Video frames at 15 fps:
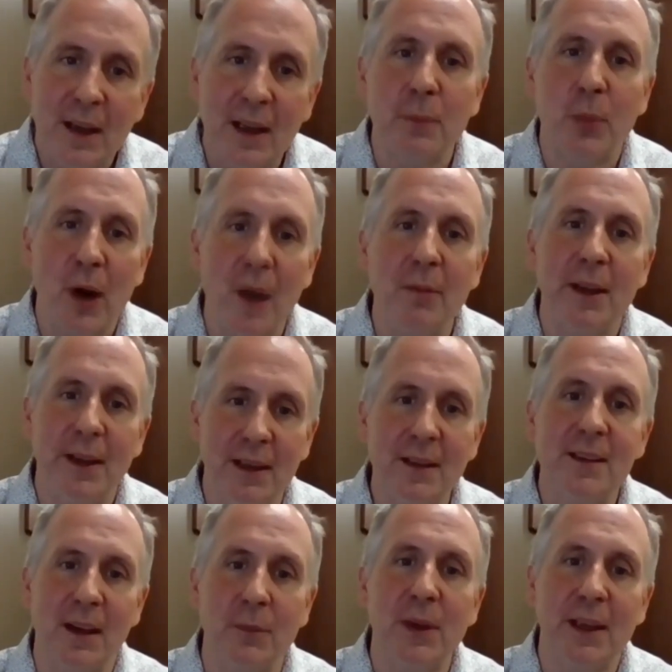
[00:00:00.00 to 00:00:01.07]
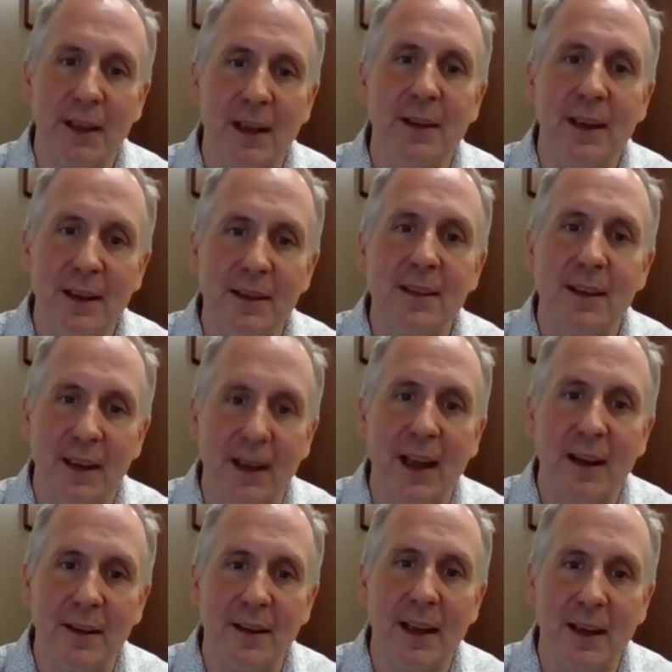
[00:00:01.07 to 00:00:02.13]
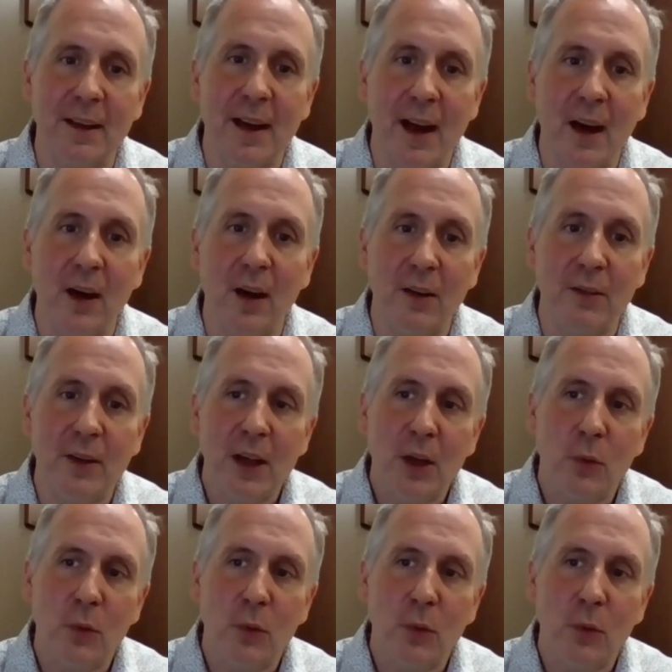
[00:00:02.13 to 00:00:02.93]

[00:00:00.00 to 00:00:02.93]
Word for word: it probably is something that needs to get taken care of